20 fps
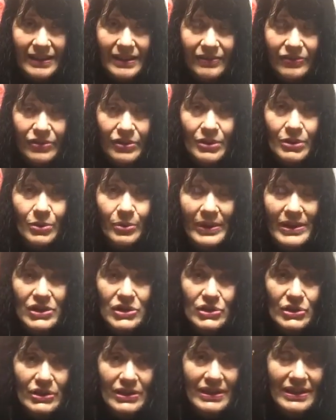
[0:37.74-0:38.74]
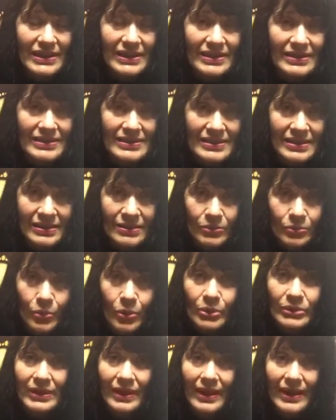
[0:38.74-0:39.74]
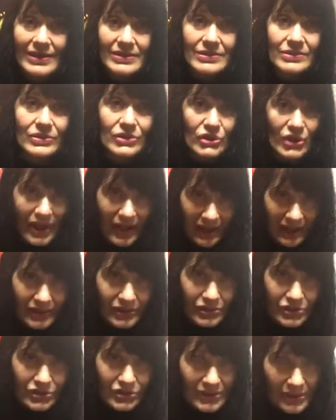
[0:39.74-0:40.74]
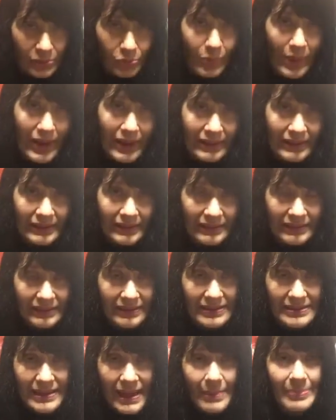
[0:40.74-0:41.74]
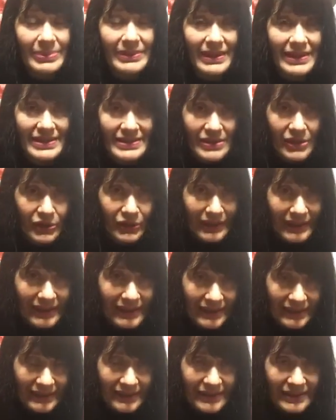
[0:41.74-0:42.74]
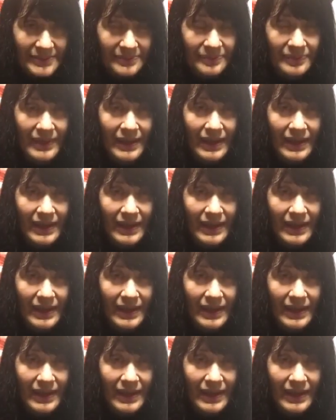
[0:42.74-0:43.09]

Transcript: If your question is what has changed and why these updates are needed,